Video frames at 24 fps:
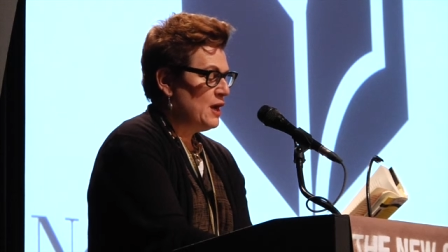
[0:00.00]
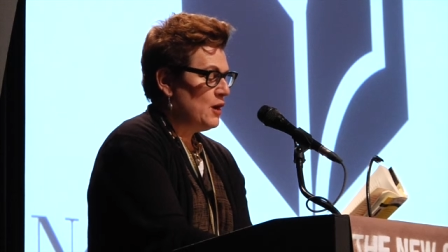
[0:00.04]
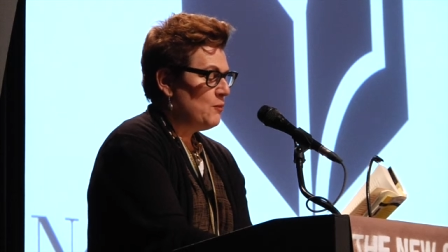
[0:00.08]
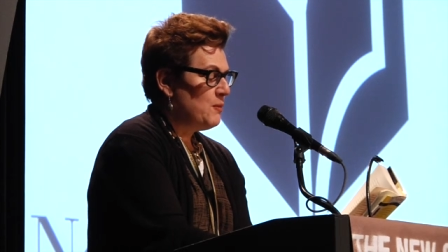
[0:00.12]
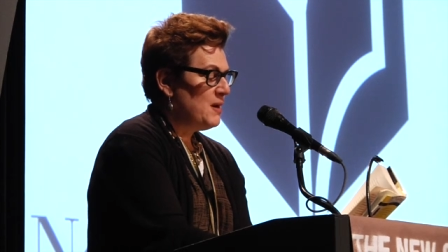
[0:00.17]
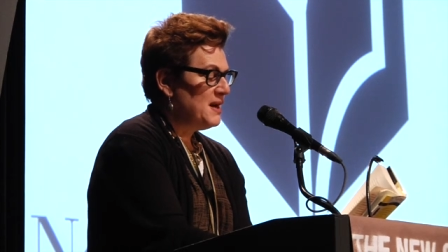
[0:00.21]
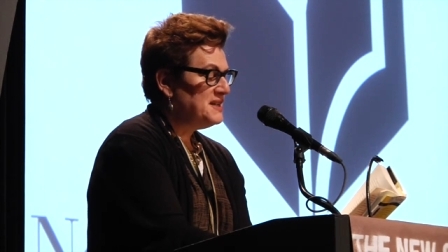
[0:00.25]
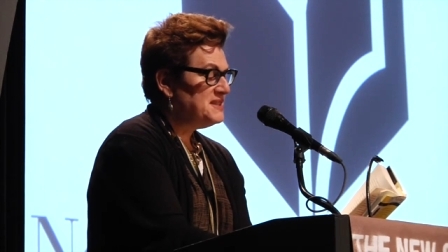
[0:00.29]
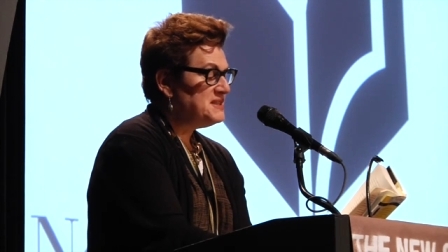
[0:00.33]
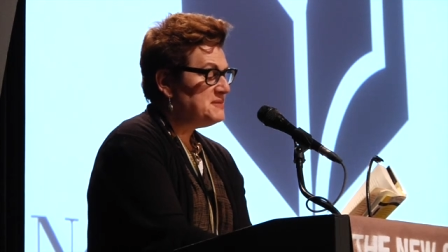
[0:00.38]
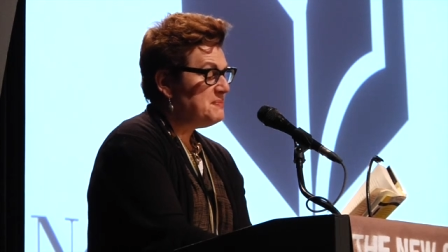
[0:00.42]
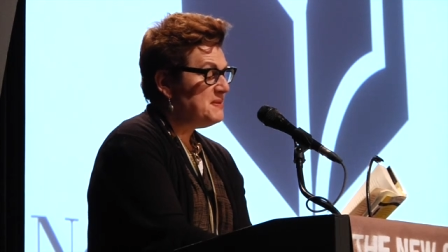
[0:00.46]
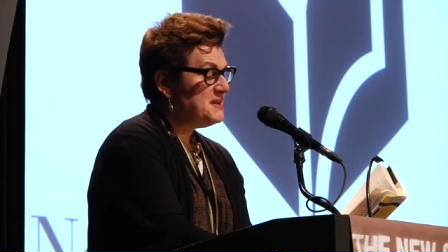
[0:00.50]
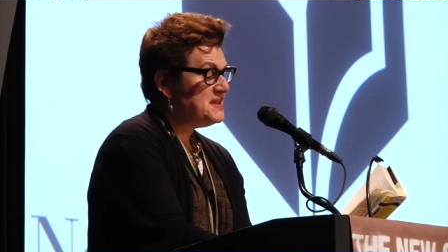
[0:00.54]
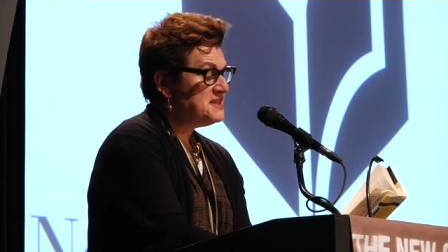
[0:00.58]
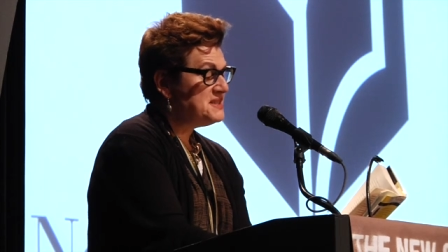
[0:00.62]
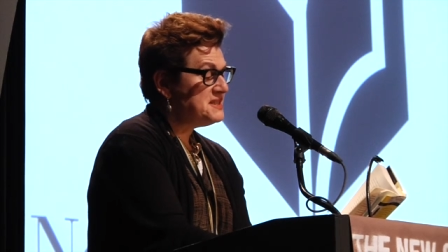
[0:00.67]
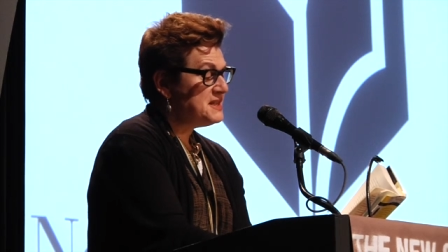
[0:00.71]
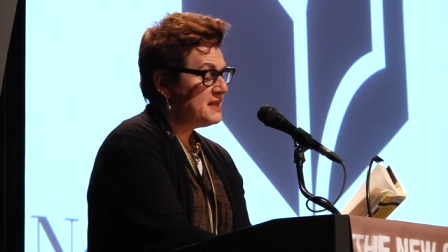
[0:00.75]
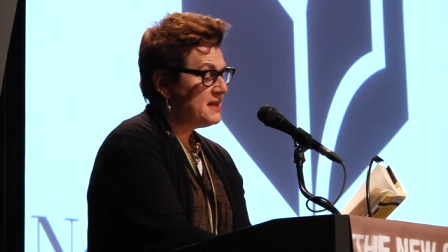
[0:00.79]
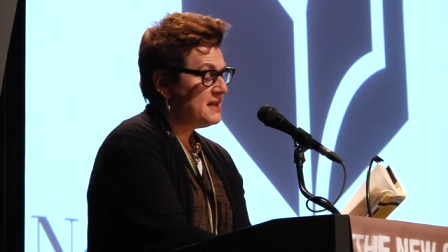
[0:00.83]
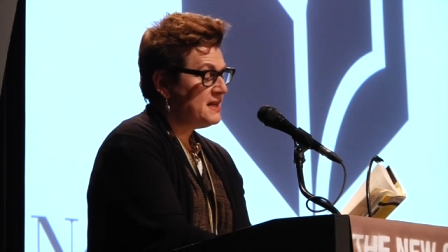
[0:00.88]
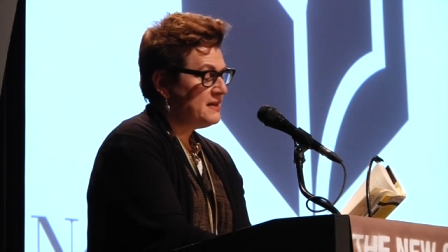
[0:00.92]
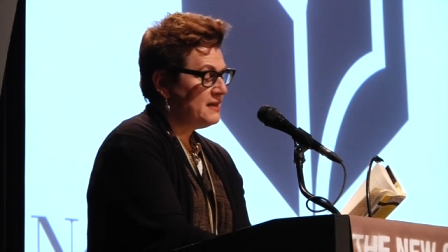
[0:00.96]
While he speaks
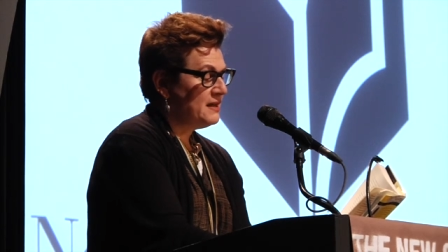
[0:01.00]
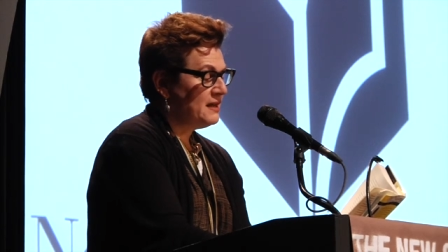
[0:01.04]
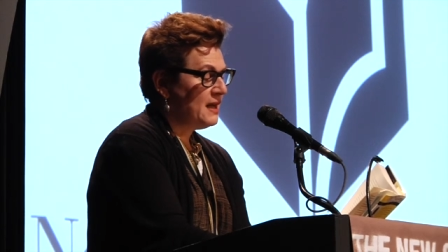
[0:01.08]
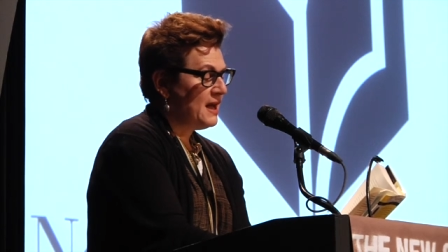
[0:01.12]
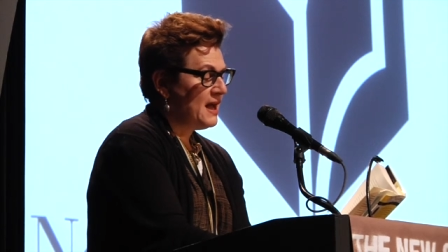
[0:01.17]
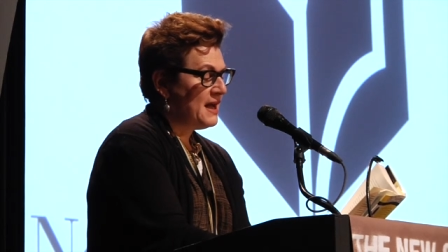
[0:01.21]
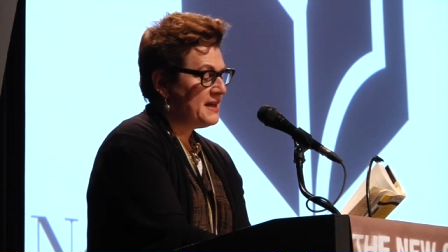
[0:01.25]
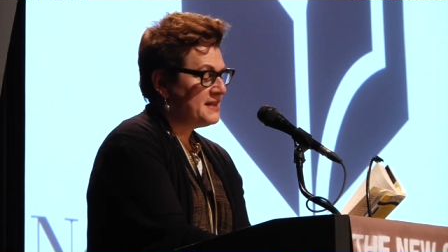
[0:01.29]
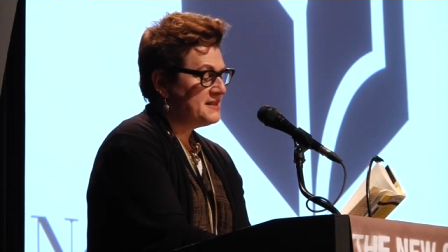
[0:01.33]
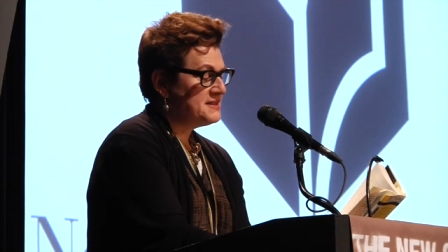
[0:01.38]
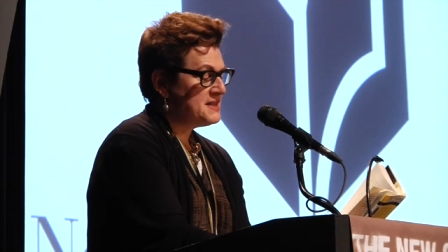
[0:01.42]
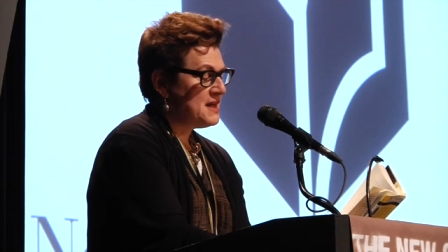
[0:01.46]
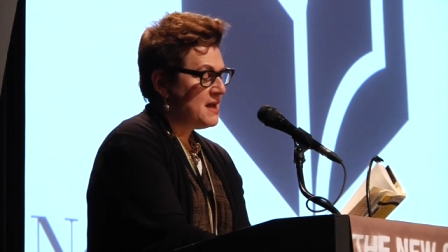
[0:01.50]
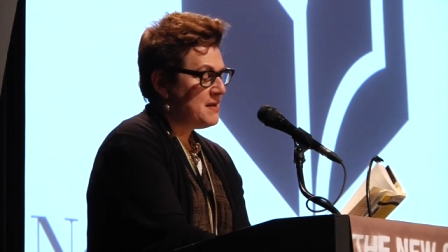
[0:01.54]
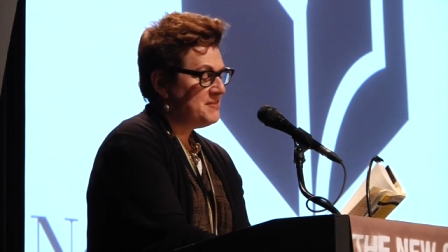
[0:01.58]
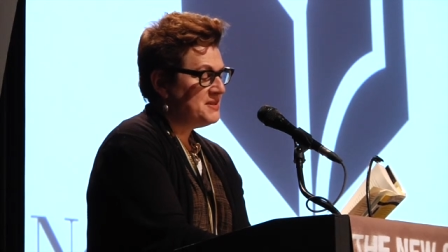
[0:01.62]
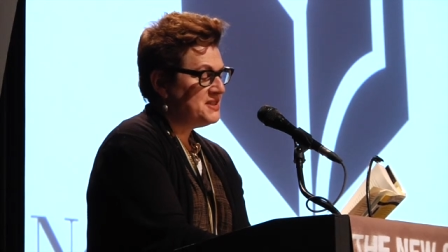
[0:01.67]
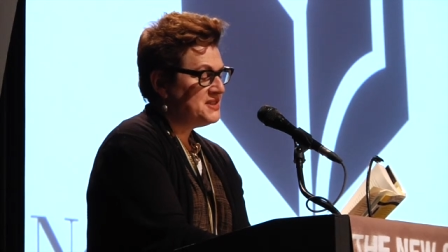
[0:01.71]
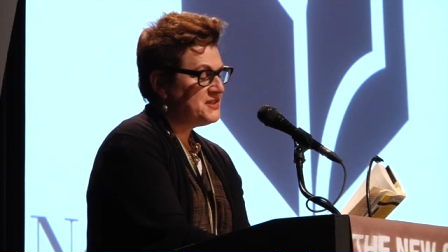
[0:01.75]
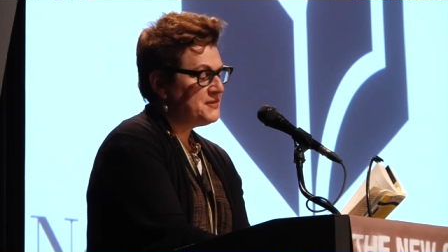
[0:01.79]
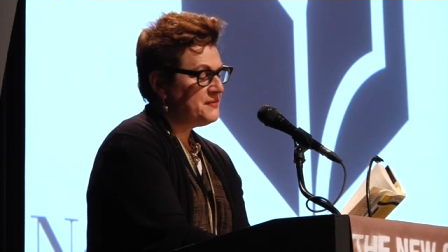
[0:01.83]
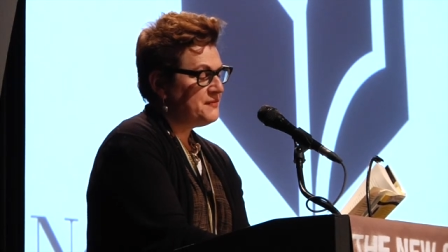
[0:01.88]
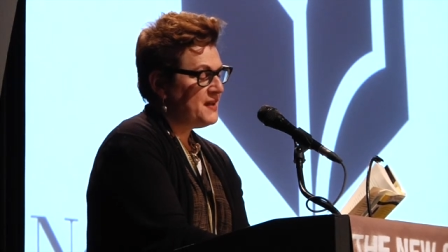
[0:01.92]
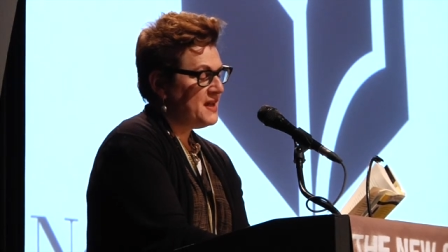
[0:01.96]
to Gil, I examine
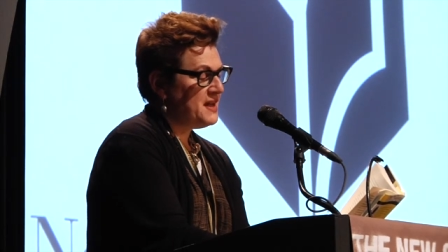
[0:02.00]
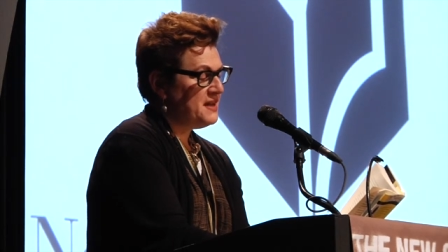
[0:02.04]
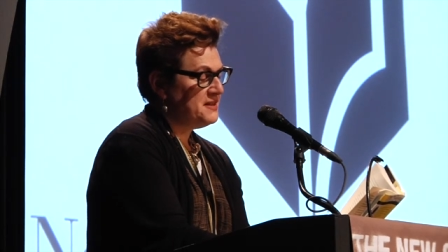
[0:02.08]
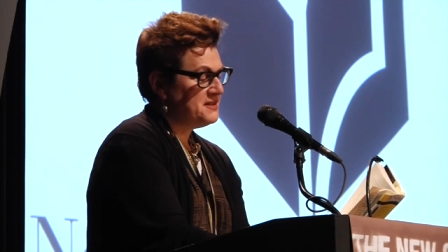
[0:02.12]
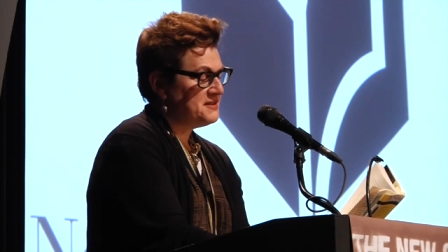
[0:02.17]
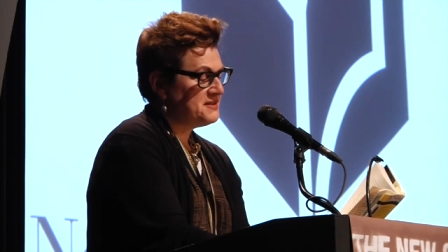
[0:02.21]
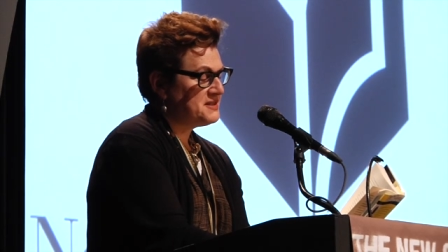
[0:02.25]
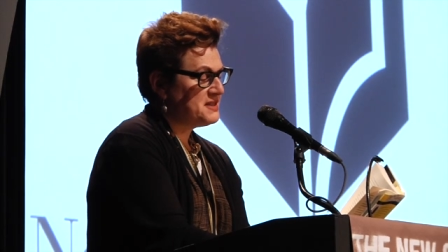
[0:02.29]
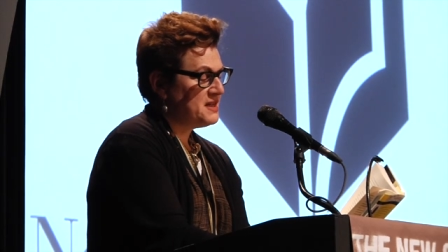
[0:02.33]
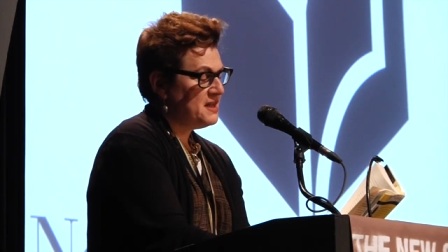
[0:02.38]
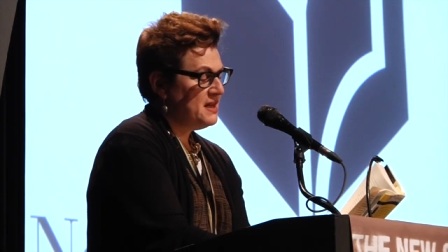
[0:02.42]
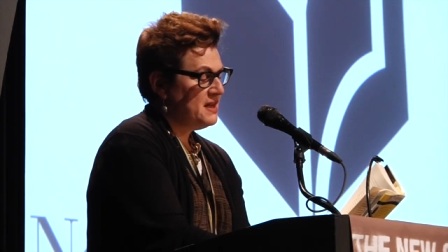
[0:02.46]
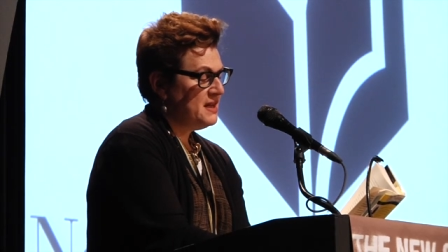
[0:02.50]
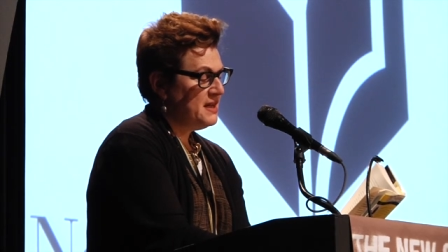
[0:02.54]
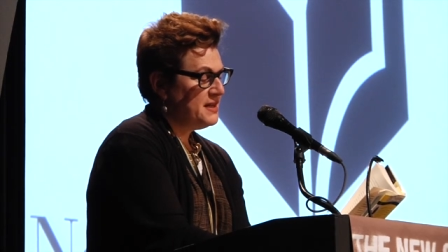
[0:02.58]
his face.